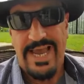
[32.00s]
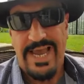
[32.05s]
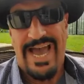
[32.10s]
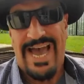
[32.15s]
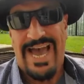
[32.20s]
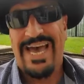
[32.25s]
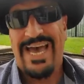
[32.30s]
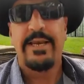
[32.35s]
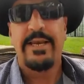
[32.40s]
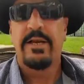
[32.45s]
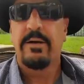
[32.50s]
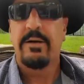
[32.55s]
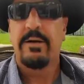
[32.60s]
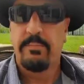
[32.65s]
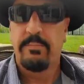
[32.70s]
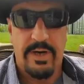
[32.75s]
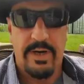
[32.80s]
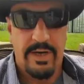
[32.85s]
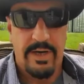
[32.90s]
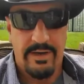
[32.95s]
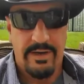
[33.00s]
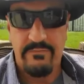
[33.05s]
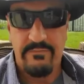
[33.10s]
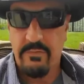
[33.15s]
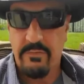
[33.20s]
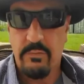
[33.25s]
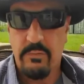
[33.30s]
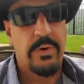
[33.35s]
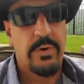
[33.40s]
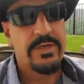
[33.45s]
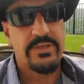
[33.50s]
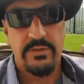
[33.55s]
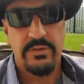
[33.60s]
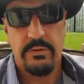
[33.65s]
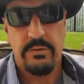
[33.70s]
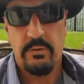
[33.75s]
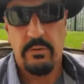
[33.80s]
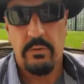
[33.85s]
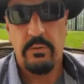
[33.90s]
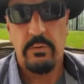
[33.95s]
at and above
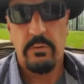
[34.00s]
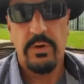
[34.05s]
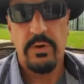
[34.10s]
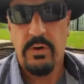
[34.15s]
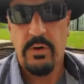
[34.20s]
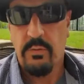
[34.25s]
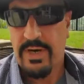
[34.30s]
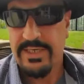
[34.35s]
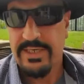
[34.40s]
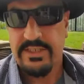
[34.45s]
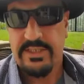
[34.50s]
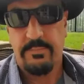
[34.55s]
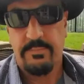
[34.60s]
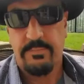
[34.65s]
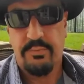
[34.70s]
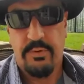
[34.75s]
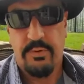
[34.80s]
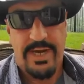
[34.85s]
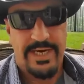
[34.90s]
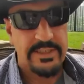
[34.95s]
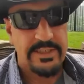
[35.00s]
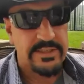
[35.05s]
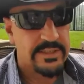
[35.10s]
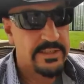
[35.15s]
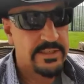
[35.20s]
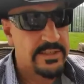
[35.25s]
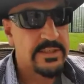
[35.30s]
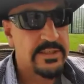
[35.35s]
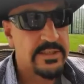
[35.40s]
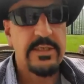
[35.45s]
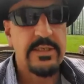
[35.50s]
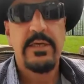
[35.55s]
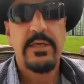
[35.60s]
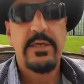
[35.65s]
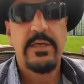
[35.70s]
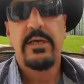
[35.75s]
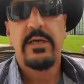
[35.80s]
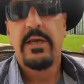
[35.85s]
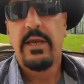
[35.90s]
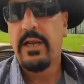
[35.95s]
rental requested prices,
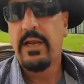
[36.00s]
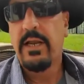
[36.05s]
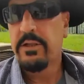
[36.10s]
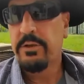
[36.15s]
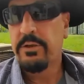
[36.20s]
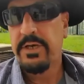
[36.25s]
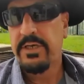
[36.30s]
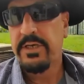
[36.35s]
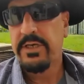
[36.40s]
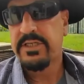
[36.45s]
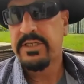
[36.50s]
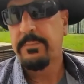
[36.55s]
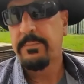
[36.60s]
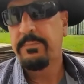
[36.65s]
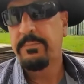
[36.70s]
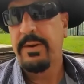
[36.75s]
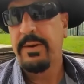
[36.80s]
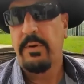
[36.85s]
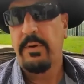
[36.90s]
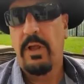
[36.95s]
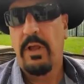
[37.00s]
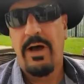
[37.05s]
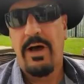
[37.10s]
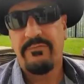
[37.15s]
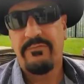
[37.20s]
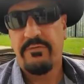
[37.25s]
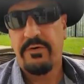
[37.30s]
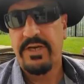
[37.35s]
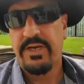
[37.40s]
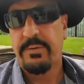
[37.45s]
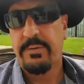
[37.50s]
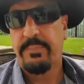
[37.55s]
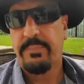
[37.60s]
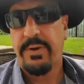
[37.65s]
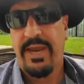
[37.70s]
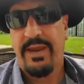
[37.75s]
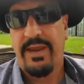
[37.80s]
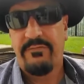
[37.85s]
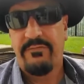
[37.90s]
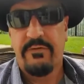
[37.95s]
including some people offering to
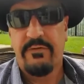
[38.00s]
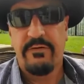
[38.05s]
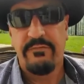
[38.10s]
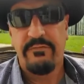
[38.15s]
pay for a